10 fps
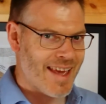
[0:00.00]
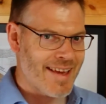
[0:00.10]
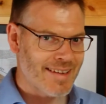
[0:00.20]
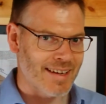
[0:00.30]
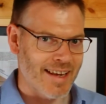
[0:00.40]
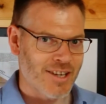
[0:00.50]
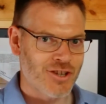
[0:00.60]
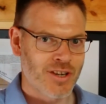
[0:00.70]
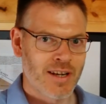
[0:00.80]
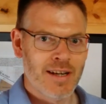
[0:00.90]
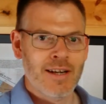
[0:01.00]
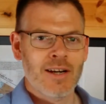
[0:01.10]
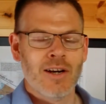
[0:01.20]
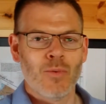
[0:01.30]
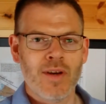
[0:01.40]
English,
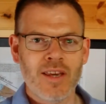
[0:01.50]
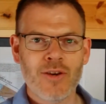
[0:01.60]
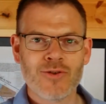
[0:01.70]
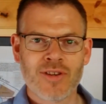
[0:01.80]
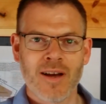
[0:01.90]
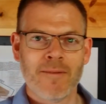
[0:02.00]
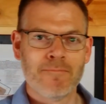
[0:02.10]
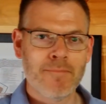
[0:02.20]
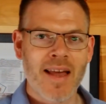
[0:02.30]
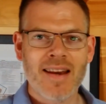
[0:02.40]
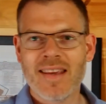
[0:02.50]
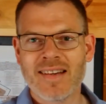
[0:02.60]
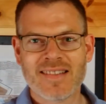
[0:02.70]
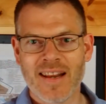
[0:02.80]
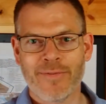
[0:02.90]
we use
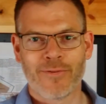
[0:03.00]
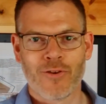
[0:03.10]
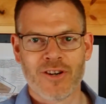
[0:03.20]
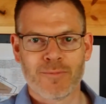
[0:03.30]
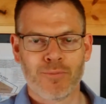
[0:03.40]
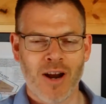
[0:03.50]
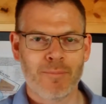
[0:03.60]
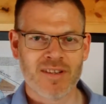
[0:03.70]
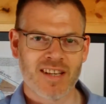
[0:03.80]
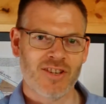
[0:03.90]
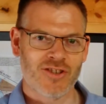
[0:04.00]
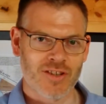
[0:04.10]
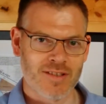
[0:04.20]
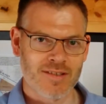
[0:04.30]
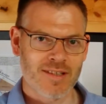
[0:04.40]
many different
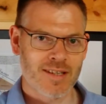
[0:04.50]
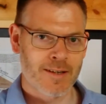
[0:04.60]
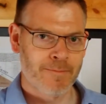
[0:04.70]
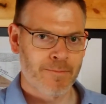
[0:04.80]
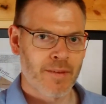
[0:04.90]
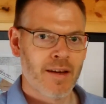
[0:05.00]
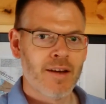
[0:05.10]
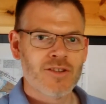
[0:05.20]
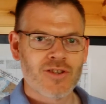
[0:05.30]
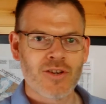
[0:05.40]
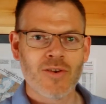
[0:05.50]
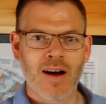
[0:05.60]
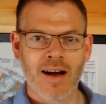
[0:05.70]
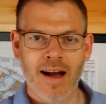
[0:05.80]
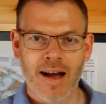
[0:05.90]
prepositions to
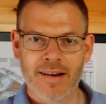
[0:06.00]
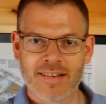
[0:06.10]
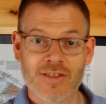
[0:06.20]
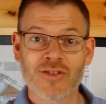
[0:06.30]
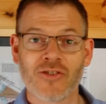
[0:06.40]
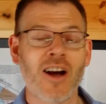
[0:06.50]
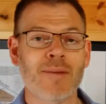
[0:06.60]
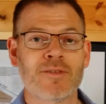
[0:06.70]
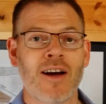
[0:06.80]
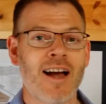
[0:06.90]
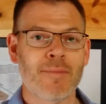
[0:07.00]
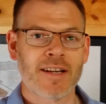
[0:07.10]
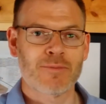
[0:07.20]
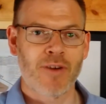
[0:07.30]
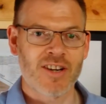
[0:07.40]
uh, describe time
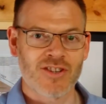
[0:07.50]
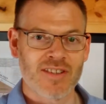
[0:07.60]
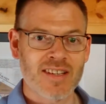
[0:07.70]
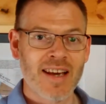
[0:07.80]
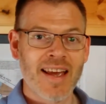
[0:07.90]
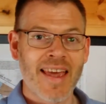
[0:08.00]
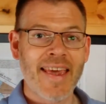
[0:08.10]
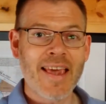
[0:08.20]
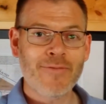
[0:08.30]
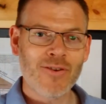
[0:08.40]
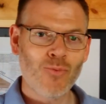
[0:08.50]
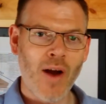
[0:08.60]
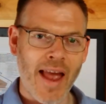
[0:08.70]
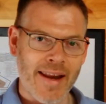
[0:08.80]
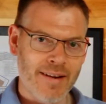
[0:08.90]
expressions, even
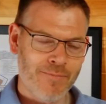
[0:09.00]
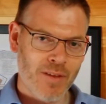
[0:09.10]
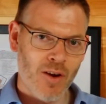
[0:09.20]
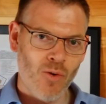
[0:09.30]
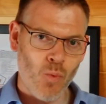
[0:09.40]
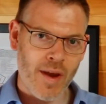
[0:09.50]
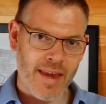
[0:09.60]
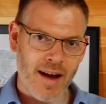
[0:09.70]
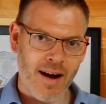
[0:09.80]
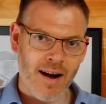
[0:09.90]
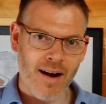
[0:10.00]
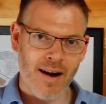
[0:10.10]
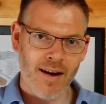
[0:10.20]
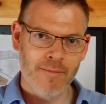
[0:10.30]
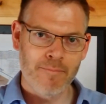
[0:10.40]
when we
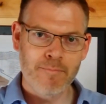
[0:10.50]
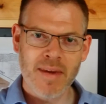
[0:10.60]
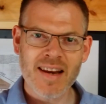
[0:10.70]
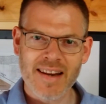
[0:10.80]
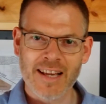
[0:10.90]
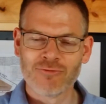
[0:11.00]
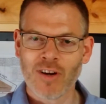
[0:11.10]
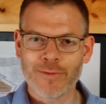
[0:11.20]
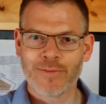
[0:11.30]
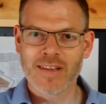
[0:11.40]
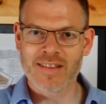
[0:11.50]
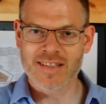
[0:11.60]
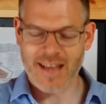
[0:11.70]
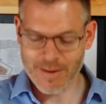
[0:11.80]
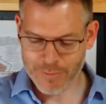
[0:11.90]
are meaning roughly the
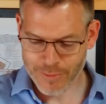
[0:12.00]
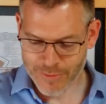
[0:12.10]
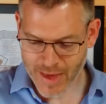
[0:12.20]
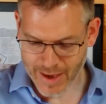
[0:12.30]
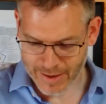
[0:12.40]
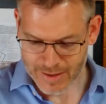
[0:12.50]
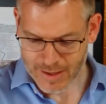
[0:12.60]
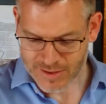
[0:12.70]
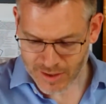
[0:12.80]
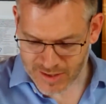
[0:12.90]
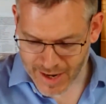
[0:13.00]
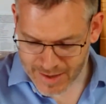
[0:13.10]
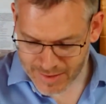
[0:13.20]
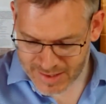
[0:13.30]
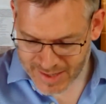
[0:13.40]
same thing. So
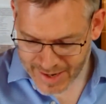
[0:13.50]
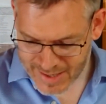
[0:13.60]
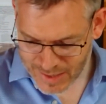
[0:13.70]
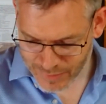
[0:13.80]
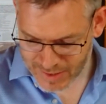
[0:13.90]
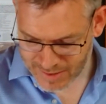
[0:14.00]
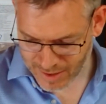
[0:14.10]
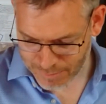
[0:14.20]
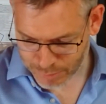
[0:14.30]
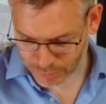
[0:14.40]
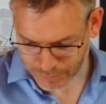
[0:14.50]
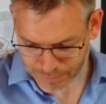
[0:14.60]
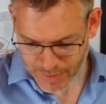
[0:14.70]
take the dative example.